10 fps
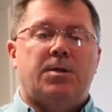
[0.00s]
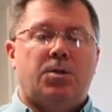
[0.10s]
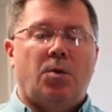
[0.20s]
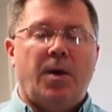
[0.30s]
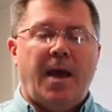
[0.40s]

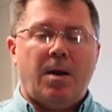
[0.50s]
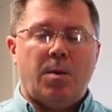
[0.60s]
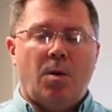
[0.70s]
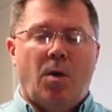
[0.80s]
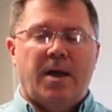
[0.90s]
So we had a
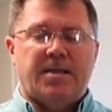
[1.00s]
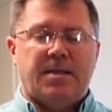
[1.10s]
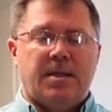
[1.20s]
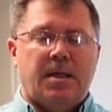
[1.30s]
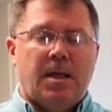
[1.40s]

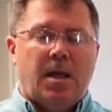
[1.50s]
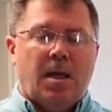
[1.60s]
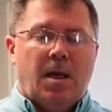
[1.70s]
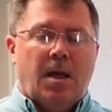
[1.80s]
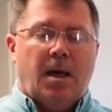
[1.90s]
request
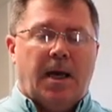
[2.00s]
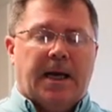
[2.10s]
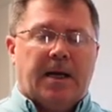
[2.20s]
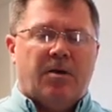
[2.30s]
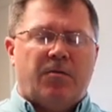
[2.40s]

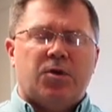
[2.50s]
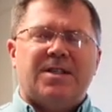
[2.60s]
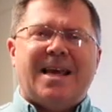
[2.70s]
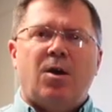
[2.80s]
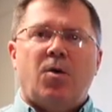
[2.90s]
for
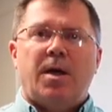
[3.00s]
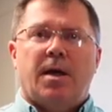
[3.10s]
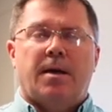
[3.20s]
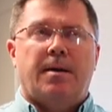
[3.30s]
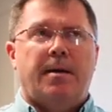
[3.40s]

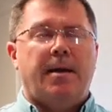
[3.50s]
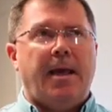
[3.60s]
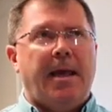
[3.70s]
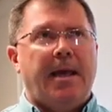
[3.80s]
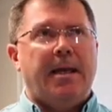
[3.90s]
sangria,
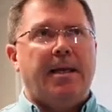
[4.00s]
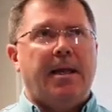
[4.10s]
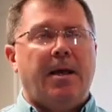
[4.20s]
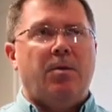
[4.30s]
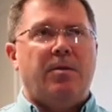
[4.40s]
and
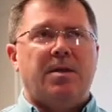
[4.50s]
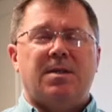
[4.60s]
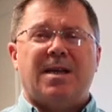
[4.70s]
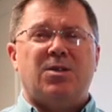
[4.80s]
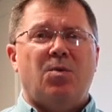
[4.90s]
this
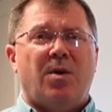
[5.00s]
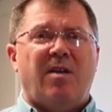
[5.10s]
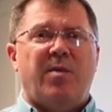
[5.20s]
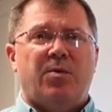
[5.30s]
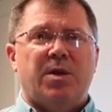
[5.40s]
is actually one
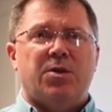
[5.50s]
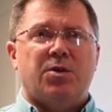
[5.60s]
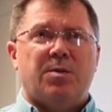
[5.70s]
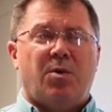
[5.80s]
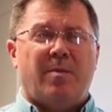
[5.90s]
I've been
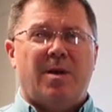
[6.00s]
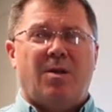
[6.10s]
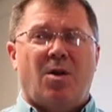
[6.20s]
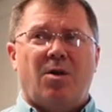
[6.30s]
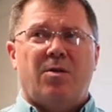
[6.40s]
researching probably
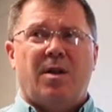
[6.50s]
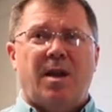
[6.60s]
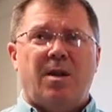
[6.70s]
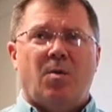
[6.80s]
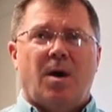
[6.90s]
longer than
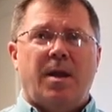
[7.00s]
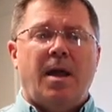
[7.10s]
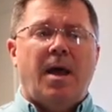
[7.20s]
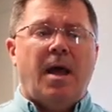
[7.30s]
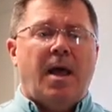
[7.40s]
anyone,
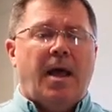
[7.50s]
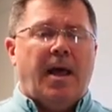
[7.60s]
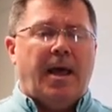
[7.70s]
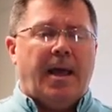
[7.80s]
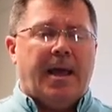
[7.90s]

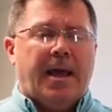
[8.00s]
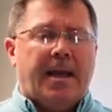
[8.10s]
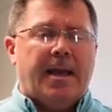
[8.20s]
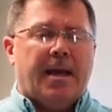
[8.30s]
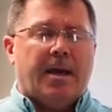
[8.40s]

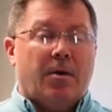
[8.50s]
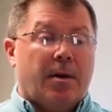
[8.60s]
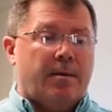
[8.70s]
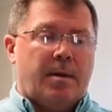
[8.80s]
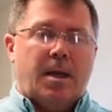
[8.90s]
and
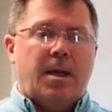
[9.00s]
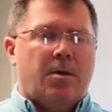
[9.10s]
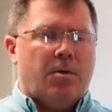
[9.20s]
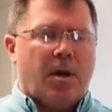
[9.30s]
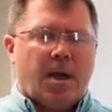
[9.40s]
or any
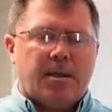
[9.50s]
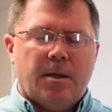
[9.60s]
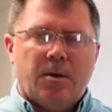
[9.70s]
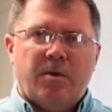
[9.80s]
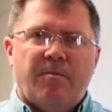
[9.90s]
other
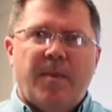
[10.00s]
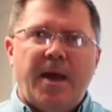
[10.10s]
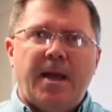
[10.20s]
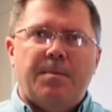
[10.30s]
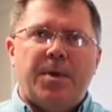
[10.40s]
cocktail that we've
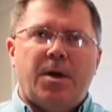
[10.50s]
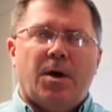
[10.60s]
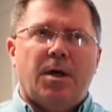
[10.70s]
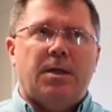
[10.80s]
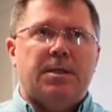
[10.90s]
made,
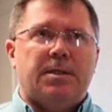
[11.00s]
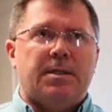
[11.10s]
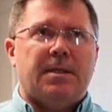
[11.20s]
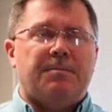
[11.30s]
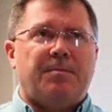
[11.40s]

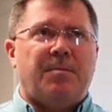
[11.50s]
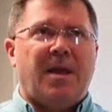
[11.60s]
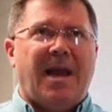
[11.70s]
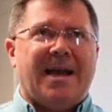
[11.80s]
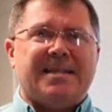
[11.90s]
because
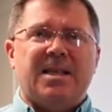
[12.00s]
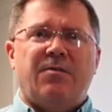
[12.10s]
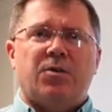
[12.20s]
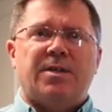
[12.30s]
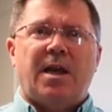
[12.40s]
asking
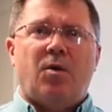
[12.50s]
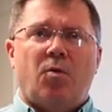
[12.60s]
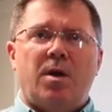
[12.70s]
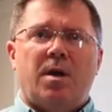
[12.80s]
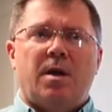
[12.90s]
for
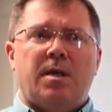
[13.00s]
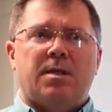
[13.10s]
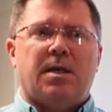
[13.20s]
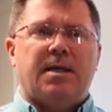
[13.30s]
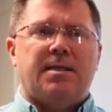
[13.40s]
sangria
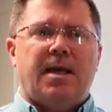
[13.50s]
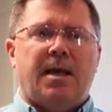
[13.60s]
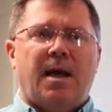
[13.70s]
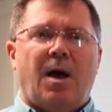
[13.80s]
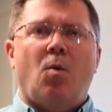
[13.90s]
is like
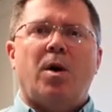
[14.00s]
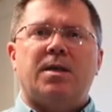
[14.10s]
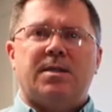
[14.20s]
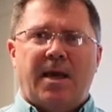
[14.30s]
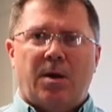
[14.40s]
saying, I want
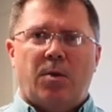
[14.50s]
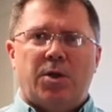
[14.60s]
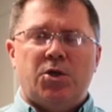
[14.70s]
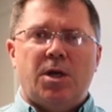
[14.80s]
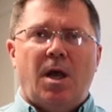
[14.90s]
a
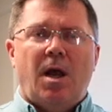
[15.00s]
sandwich.